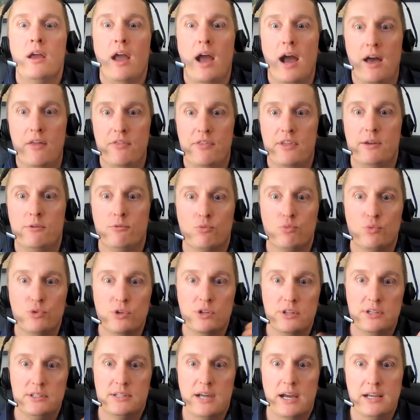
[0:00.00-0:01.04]
and then
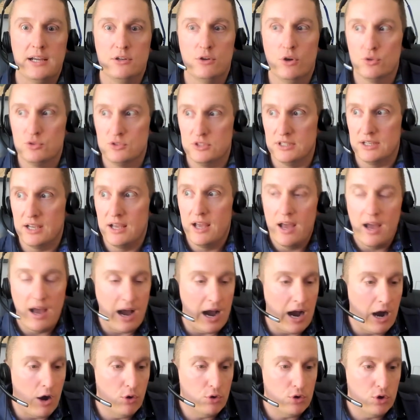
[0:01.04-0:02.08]
really diagnosing
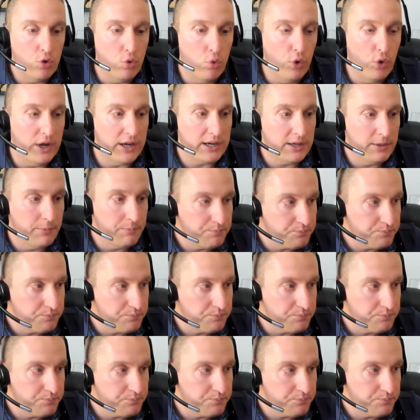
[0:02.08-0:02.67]
how quick